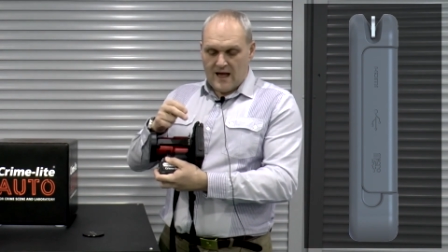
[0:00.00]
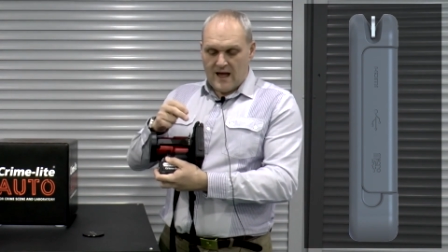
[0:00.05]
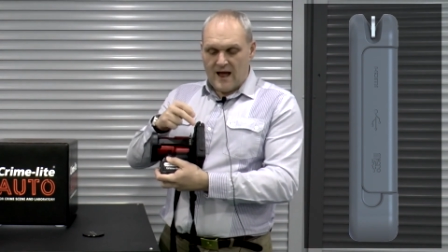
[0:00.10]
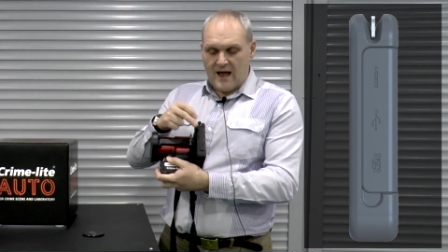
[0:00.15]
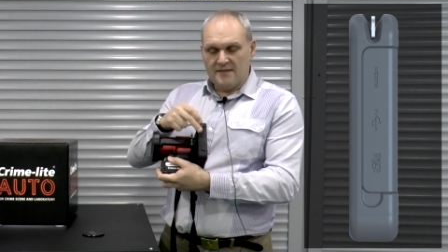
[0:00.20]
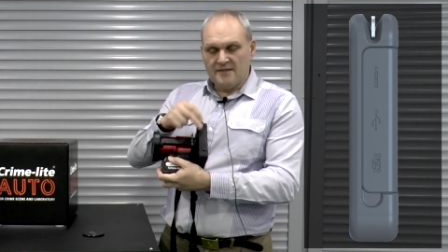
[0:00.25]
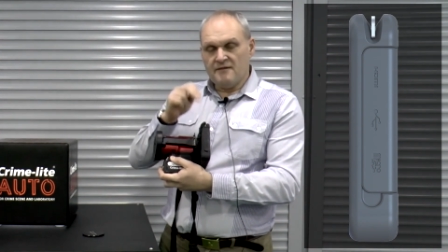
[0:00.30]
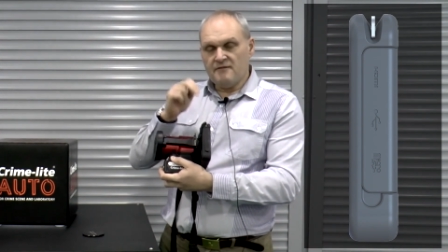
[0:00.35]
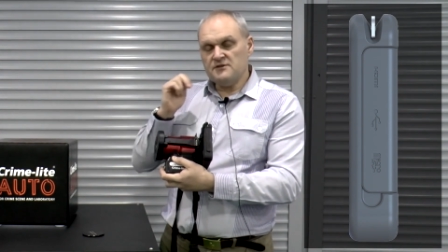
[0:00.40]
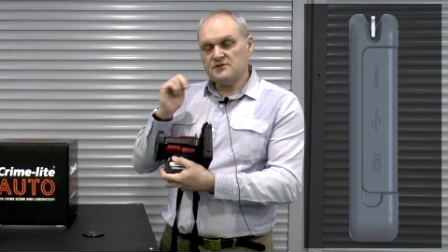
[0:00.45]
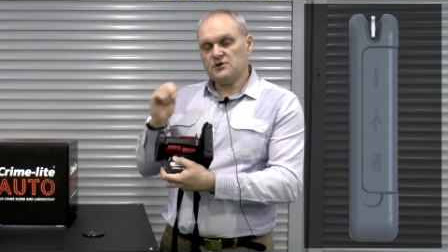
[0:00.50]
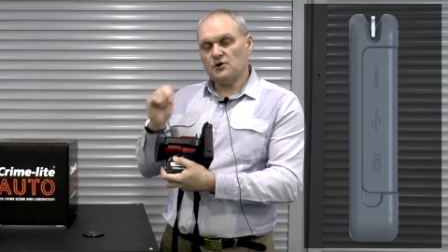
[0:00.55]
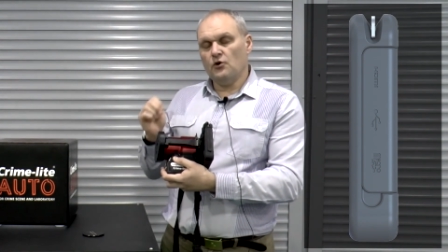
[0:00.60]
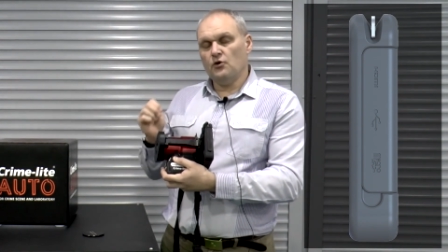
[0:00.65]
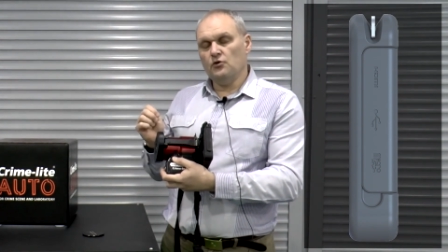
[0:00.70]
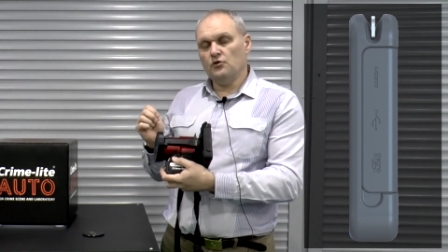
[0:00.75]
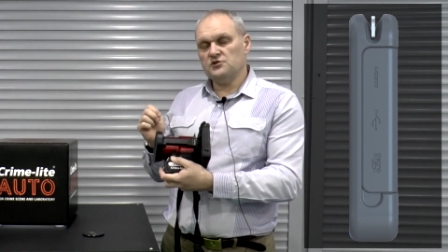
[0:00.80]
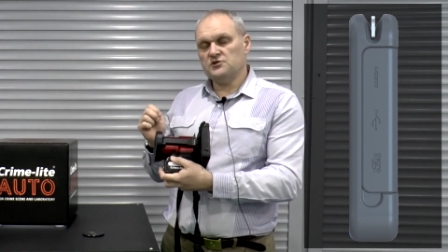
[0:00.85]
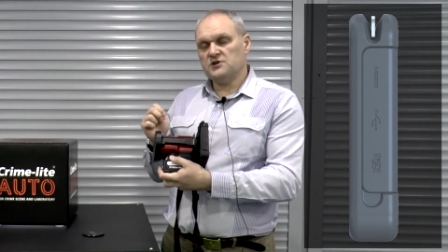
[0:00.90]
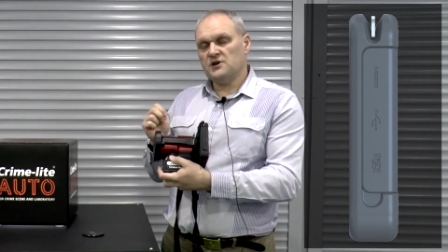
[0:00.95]
and there is
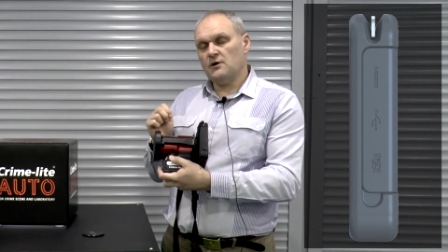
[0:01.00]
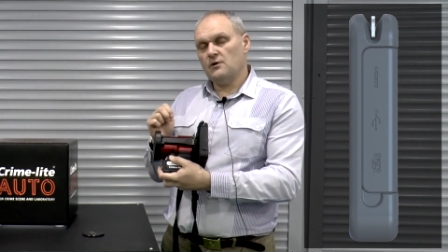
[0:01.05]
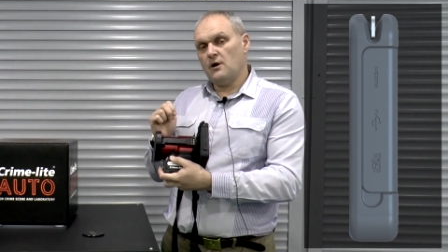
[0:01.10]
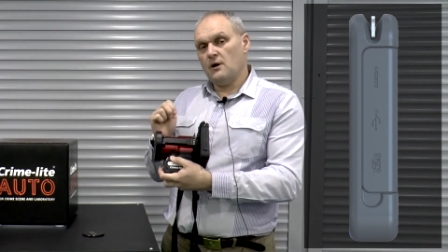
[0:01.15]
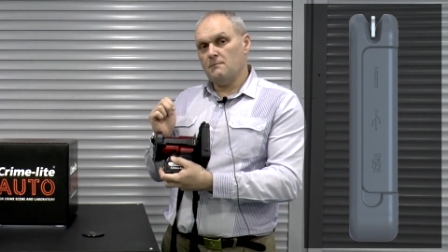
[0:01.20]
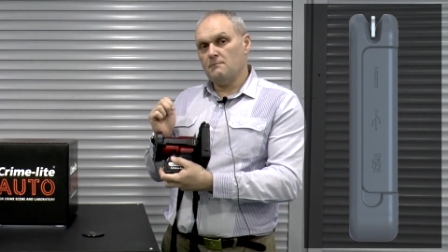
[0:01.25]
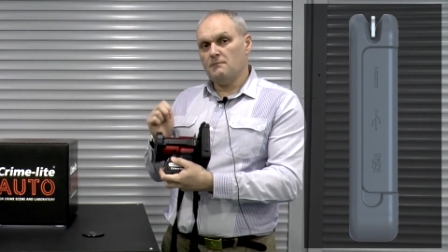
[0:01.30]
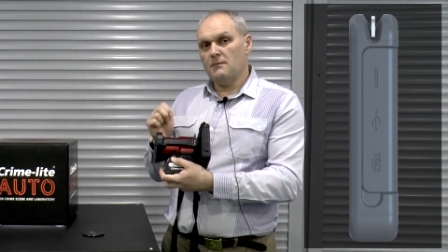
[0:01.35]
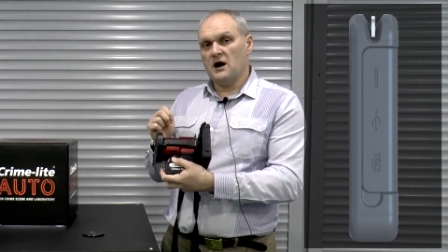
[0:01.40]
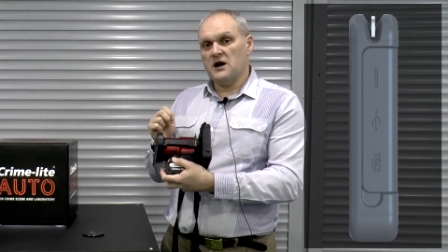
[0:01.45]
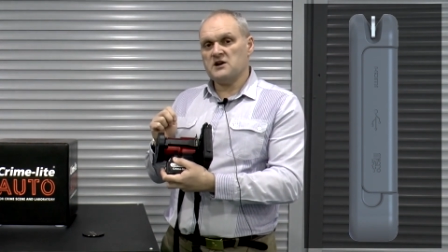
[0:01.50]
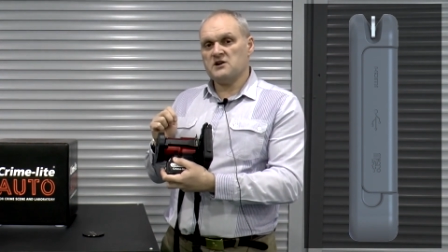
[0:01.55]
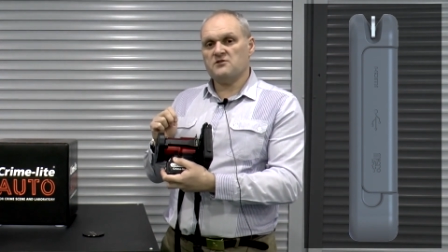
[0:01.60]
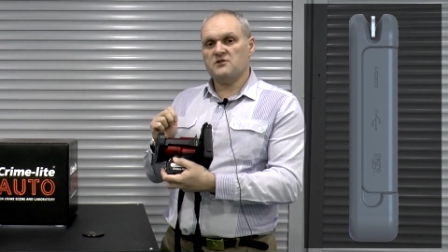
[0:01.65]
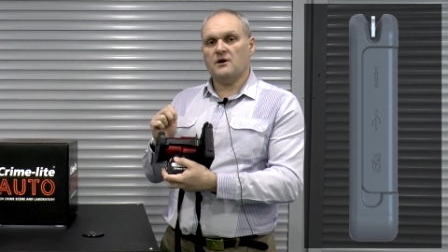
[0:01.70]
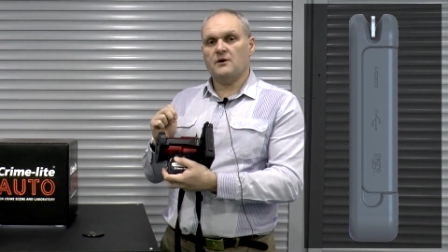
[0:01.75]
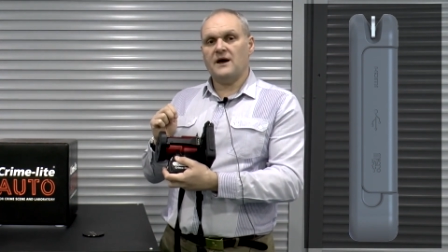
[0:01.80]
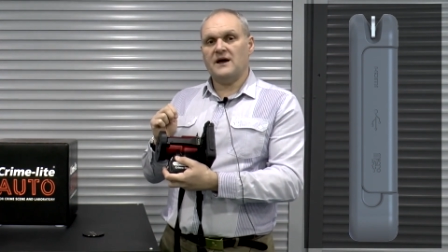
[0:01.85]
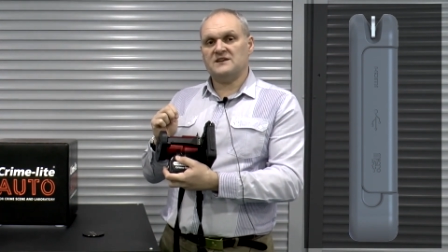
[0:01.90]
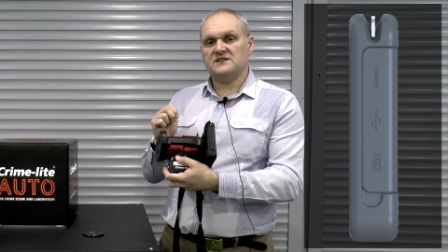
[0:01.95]
also a
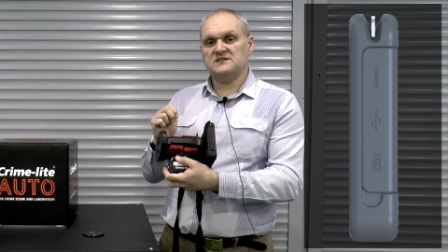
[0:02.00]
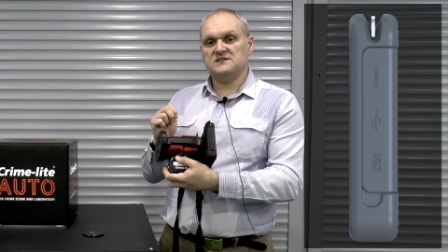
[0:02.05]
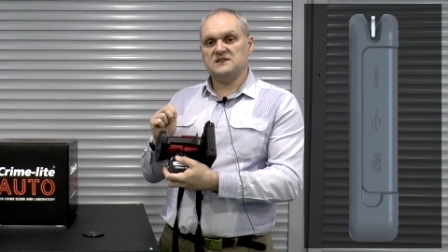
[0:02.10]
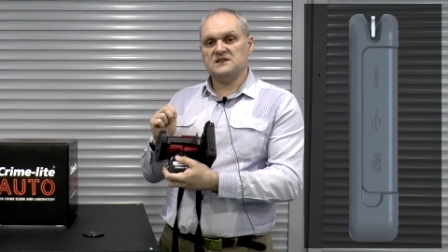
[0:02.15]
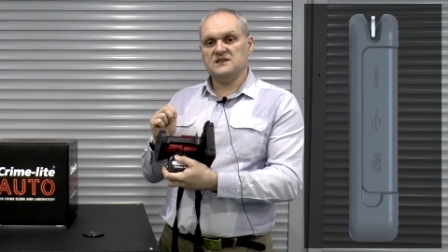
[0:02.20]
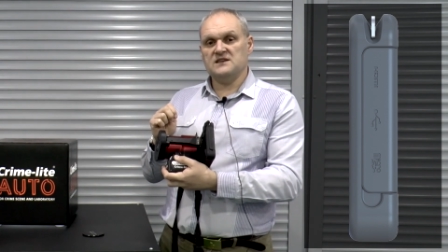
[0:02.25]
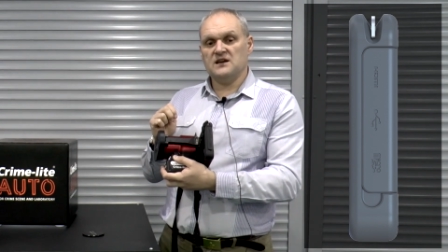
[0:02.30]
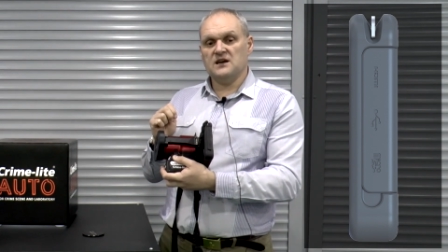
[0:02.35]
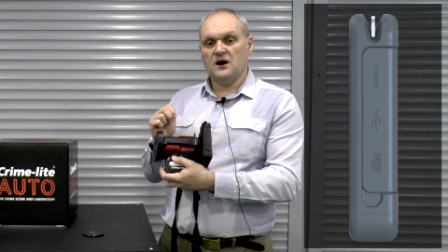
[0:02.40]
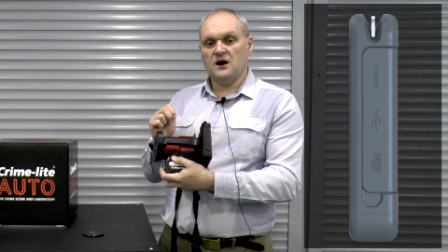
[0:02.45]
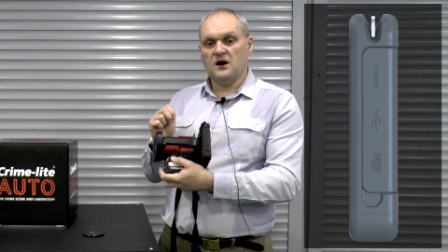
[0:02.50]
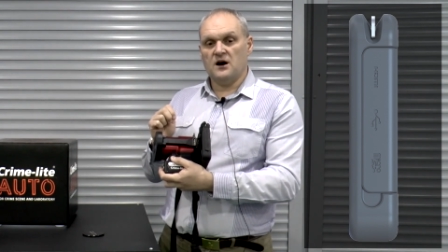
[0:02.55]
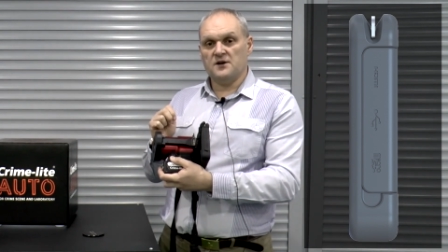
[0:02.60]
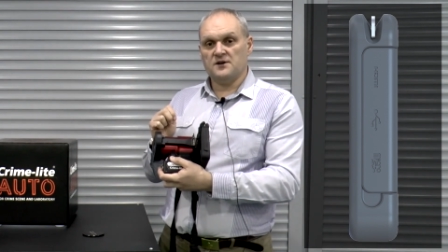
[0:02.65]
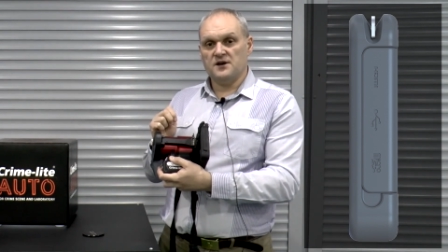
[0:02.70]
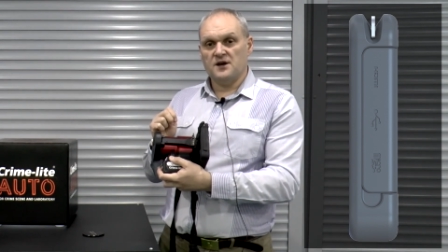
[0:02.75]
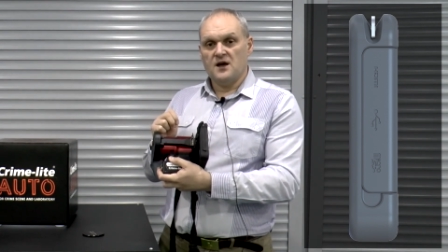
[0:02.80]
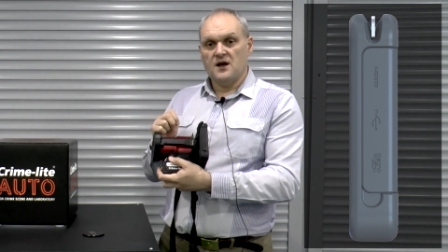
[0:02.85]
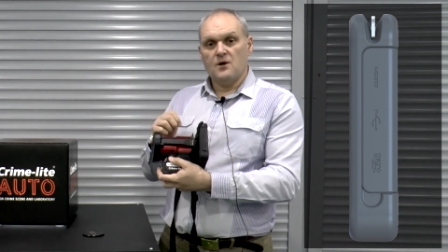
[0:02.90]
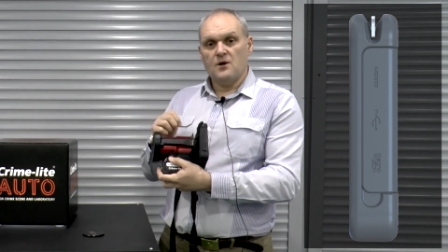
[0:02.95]
micro SD card